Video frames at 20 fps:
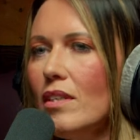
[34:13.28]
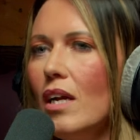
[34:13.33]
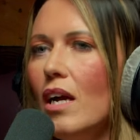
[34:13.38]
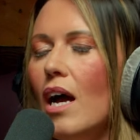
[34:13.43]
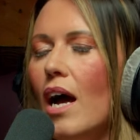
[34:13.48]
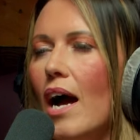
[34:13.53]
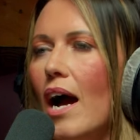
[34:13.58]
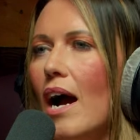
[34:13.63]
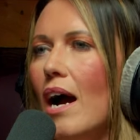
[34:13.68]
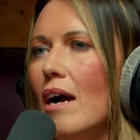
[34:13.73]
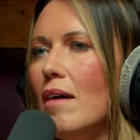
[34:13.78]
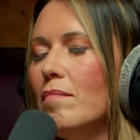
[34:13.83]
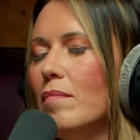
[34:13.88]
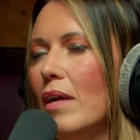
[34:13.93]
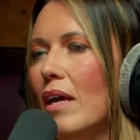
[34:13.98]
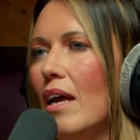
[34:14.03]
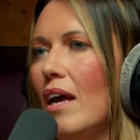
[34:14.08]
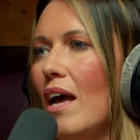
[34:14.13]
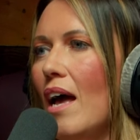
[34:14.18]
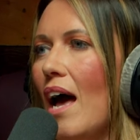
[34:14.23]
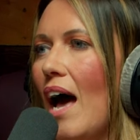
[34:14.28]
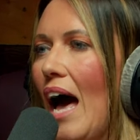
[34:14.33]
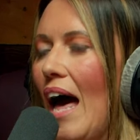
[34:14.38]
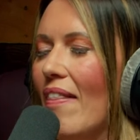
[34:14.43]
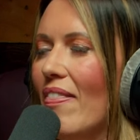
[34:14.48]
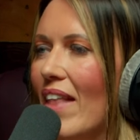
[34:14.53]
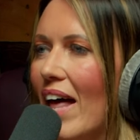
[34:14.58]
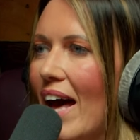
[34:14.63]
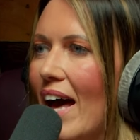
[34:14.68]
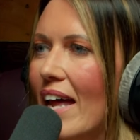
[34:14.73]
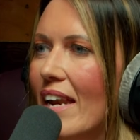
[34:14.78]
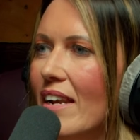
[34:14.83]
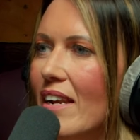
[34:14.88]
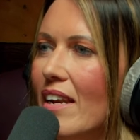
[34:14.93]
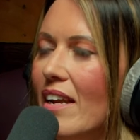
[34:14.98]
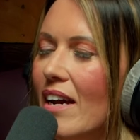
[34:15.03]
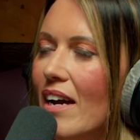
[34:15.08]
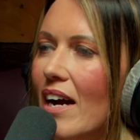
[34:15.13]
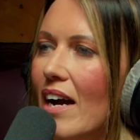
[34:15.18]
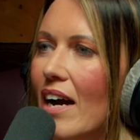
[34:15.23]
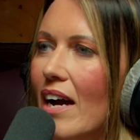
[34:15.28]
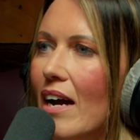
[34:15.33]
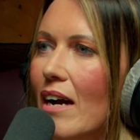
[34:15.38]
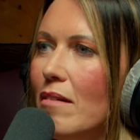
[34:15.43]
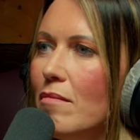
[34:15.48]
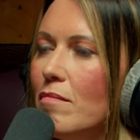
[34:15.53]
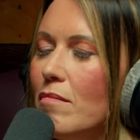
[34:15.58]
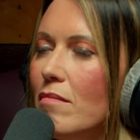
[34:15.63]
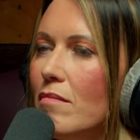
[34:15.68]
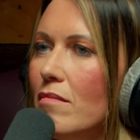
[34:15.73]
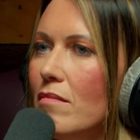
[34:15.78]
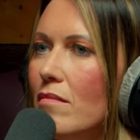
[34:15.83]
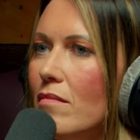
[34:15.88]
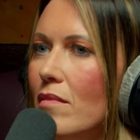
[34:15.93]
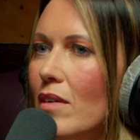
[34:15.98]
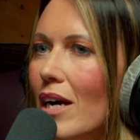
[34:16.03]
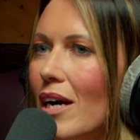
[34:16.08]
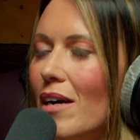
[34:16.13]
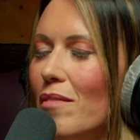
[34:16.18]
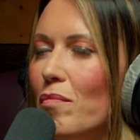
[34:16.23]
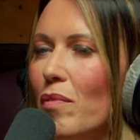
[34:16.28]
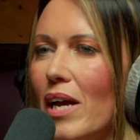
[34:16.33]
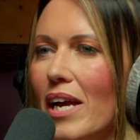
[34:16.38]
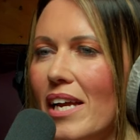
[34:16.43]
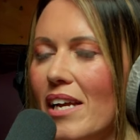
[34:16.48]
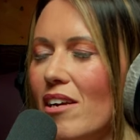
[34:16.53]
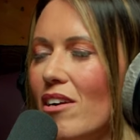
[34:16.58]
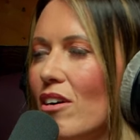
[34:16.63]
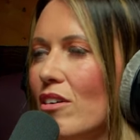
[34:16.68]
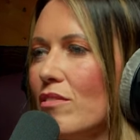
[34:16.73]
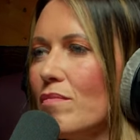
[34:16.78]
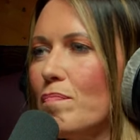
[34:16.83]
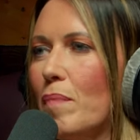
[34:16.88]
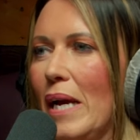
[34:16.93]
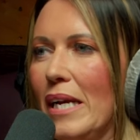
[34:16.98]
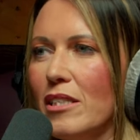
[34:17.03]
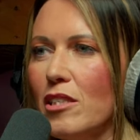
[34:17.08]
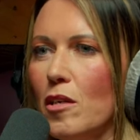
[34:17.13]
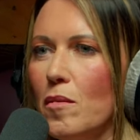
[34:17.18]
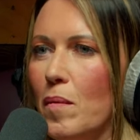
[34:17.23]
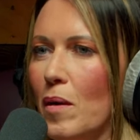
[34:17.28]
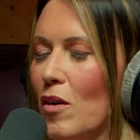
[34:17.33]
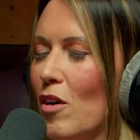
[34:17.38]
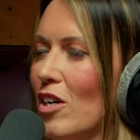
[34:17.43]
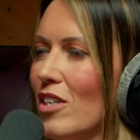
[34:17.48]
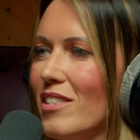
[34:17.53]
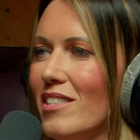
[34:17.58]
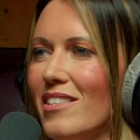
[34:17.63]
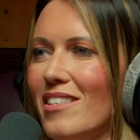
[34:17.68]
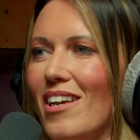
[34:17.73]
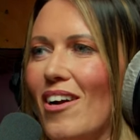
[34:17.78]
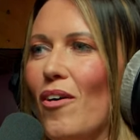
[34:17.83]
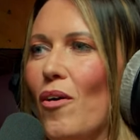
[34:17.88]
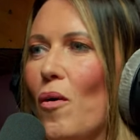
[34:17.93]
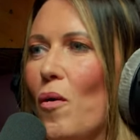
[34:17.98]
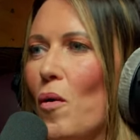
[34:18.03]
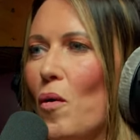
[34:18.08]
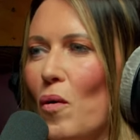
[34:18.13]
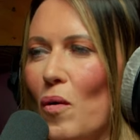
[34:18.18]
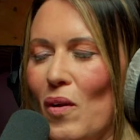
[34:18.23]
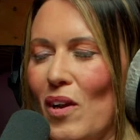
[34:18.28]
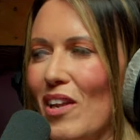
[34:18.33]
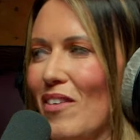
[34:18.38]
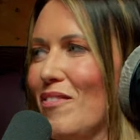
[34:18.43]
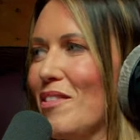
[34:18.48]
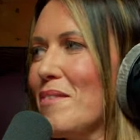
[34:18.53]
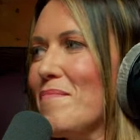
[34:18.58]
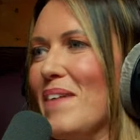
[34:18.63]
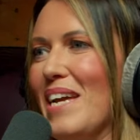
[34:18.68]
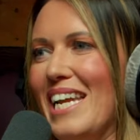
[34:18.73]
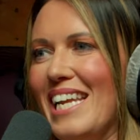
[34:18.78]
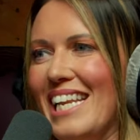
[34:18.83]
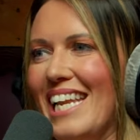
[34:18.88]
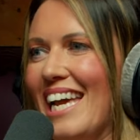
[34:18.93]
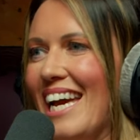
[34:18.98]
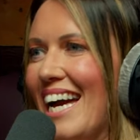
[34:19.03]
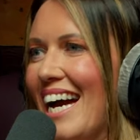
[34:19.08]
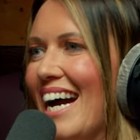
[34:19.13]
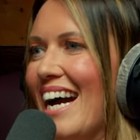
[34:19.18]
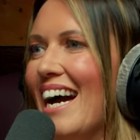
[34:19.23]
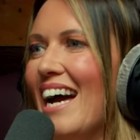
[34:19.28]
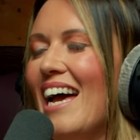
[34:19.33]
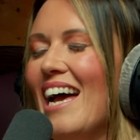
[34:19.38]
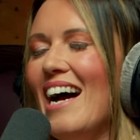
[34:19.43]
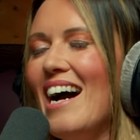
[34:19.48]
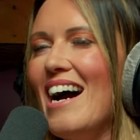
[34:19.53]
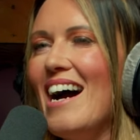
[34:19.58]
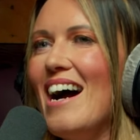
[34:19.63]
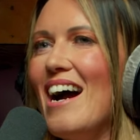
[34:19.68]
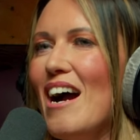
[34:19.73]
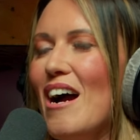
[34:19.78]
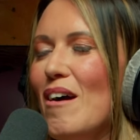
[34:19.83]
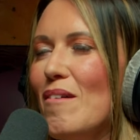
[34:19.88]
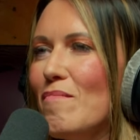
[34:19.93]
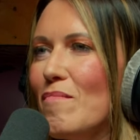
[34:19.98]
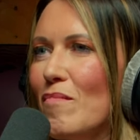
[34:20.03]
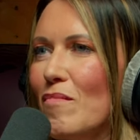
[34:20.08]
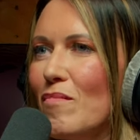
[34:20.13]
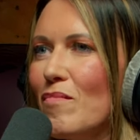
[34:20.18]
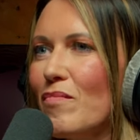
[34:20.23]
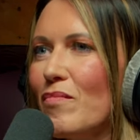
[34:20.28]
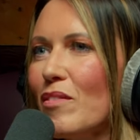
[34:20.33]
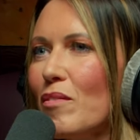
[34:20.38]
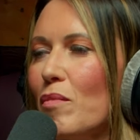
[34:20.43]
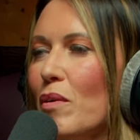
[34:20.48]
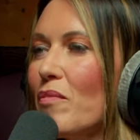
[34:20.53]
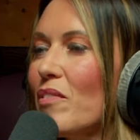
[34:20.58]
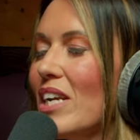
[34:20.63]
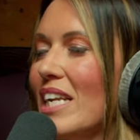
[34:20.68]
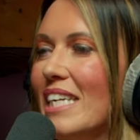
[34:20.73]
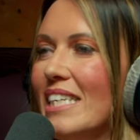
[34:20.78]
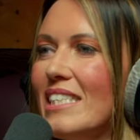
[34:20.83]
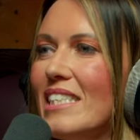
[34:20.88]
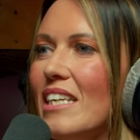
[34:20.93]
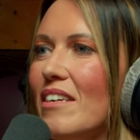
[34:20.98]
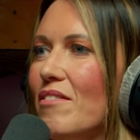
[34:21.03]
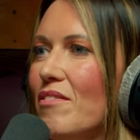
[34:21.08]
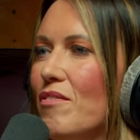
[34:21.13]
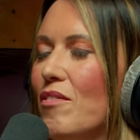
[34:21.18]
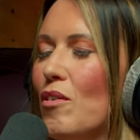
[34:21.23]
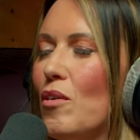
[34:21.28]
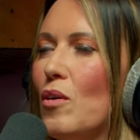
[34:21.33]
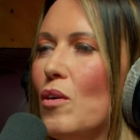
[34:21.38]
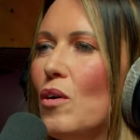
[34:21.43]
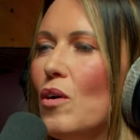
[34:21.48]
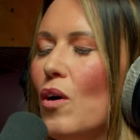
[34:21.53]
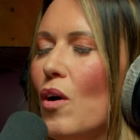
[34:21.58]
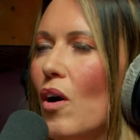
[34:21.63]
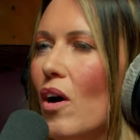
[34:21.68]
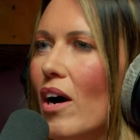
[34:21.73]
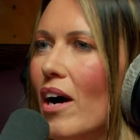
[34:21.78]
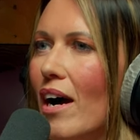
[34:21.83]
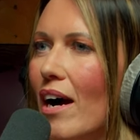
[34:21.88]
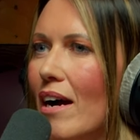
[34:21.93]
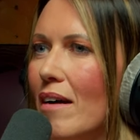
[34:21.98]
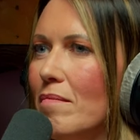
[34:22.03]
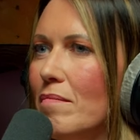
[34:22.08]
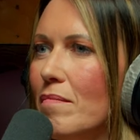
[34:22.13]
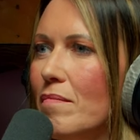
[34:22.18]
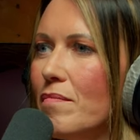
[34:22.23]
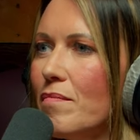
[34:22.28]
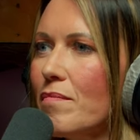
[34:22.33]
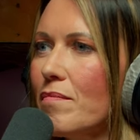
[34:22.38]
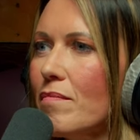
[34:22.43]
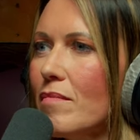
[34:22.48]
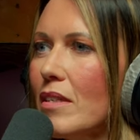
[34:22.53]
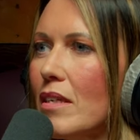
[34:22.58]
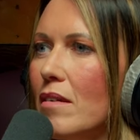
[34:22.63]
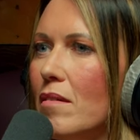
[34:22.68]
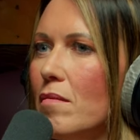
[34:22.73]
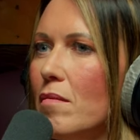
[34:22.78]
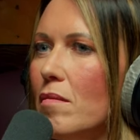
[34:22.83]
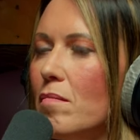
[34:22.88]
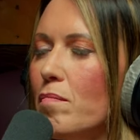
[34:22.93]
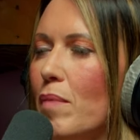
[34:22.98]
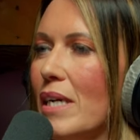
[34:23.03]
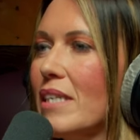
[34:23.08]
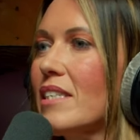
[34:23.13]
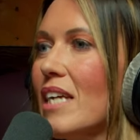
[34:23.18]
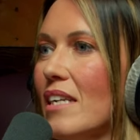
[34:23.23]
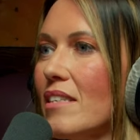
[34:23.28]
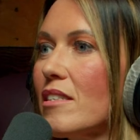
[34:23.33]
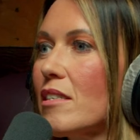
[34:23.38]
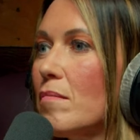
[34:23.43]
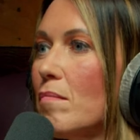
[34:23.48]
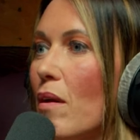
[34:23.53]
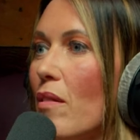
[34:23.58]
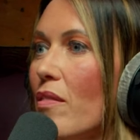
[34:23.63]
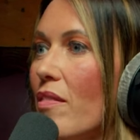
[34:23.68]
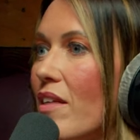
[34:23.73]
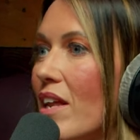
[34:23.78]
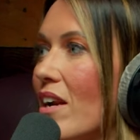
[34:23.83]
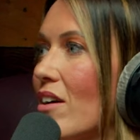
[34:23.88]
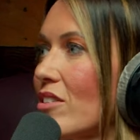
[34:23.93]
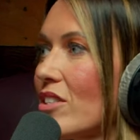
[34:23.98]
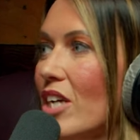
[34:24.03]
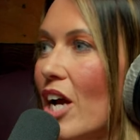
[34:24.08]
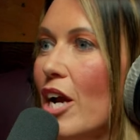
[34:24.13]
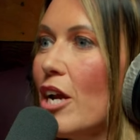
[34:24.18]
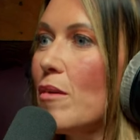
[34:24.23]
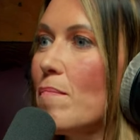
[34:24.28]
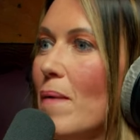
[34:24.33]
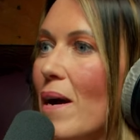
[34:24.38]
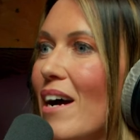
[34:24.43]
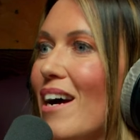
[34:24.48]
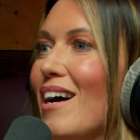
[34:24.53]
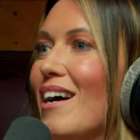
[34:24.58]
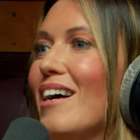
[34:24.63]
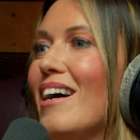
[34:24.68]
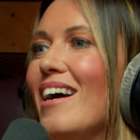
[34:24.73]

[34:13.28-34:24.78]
And then it got picked up across all of the media. We released it for Breast Cancer Month in October.